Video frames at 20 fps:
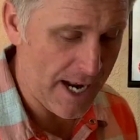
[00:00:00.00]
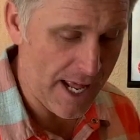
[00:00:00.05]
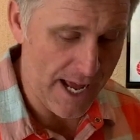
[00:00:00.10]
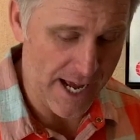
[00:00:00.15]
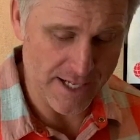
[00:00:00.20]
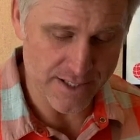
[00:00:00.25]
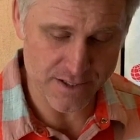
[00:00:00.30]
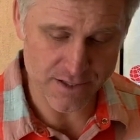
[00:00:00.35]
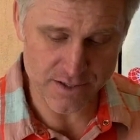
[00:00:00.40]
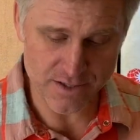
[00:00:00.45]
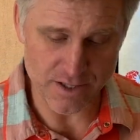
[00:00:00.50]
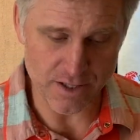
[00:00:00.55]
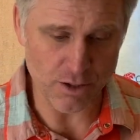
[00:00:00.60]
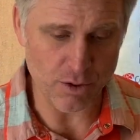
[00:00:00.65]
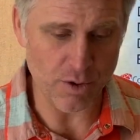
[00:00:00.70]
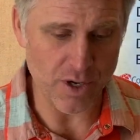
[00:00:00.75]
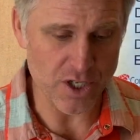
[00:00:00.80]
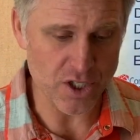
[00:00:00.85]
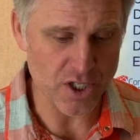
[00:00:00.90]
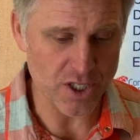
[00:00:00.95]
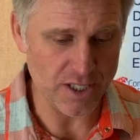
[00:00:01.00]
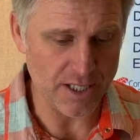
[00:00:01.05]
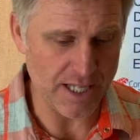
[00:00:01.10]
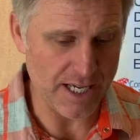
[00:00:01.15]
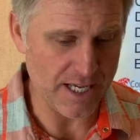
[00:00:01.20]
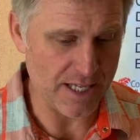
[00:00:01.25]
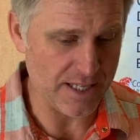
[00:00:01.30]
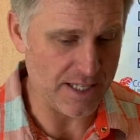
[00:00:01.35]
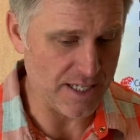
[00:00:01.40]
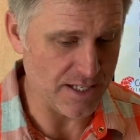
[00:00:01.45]
asks a question
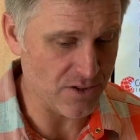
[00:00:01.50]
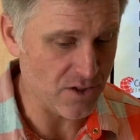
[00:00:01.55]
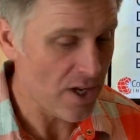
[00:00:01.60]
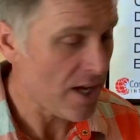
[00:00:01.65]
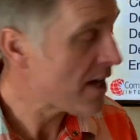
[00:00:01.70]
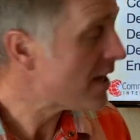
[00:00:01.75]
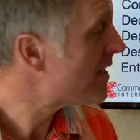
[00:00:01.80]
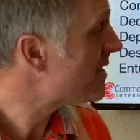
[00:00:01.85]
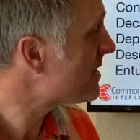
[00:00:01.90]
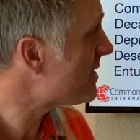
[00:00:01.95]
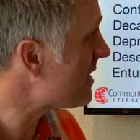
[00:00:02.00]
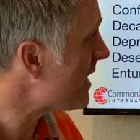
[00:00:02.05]
like this. ¿Se